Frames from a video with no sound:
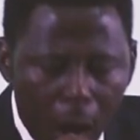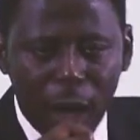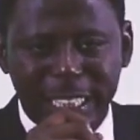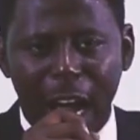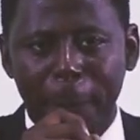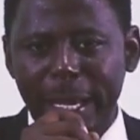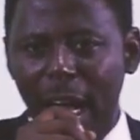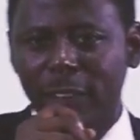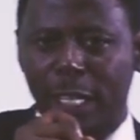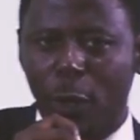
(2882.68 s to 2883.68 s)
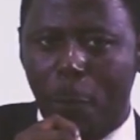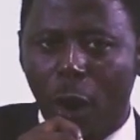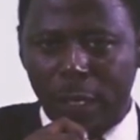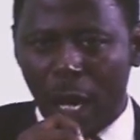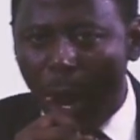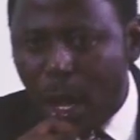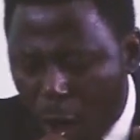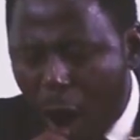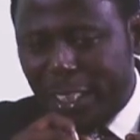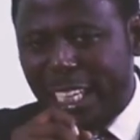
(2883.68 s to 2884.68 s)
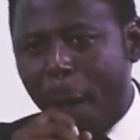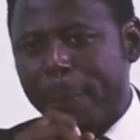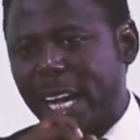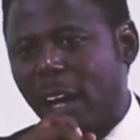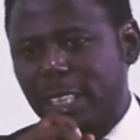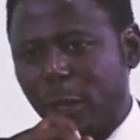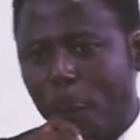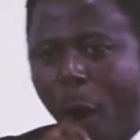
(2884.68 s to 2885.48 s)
God can be counted upon. God can be counted